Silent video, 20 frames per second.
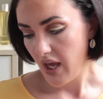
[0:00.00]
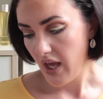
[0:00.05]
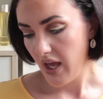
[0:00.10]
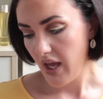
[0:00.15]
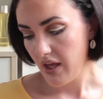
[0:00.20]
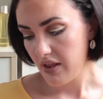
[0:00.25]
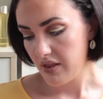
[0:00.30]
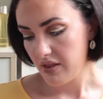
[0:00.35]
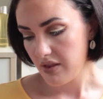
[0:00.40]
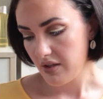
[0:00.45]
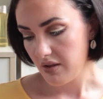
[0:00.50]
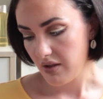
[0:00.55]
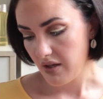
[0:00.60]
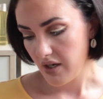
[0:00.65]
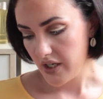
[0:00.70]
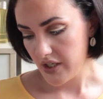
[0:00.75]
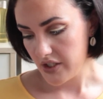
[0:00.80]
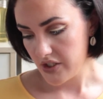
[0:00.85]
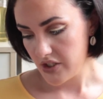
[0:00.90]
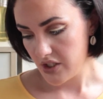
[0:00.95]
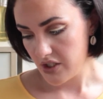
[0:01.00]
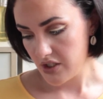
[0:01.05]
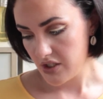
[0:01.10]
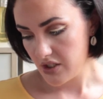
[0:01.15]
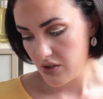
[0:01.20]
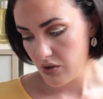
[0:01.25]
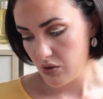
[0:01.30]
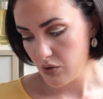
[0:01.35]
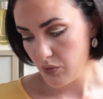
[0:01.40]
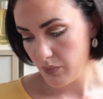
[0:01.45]
And the largest
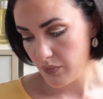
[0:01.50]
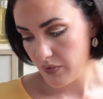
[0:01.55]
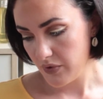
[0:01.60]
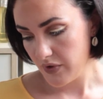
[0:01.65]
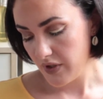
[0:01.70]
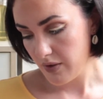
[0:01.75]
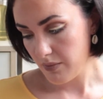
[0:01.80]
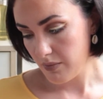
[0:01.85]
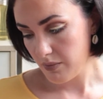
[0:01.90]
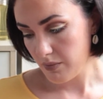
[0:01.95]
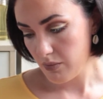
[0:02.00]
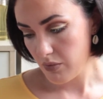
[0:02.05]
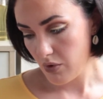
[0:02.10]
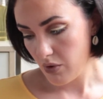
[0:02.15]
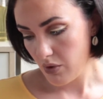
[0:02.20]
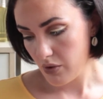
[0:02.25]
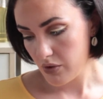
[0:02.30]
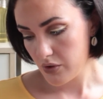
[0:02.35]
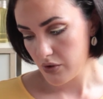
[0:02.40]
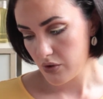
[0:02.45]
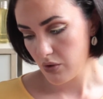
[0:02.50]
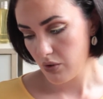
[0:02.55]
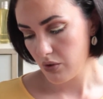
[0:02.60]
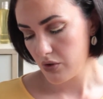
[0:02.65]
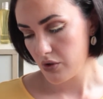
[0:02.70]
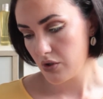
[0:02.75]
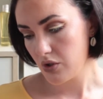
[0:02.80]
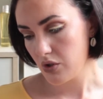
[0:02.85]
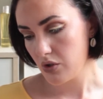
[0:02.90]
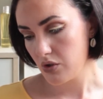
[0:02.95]
Supreme box
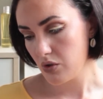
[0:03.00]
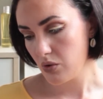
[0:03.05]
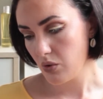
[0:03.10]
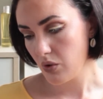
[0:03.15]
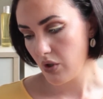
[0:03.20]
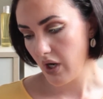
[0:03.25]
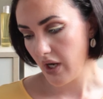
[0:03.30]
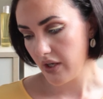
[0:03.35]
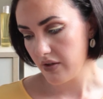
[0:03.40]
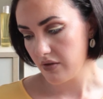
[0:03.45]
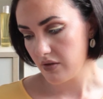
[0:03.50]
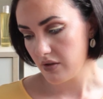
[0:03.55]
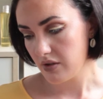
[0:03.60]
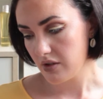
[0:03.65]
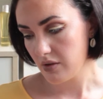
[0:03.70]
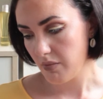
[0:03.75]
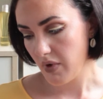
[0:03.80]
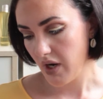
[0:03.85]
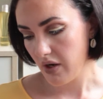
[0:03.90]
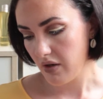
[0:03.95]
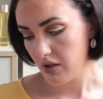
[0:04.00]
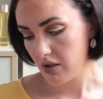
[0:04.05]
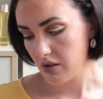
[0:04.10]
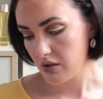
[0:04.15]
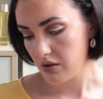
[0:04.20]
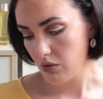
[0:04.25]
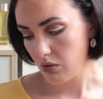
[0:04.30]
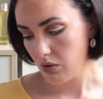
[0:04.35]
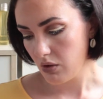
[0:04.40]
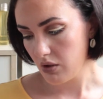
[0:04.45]
costed $200
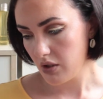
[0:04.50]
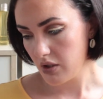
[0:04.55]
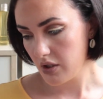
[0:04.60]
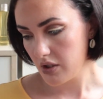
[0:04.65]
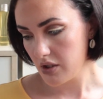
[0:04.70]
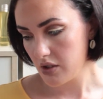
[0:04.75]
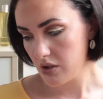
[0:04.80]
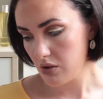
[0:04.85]
American or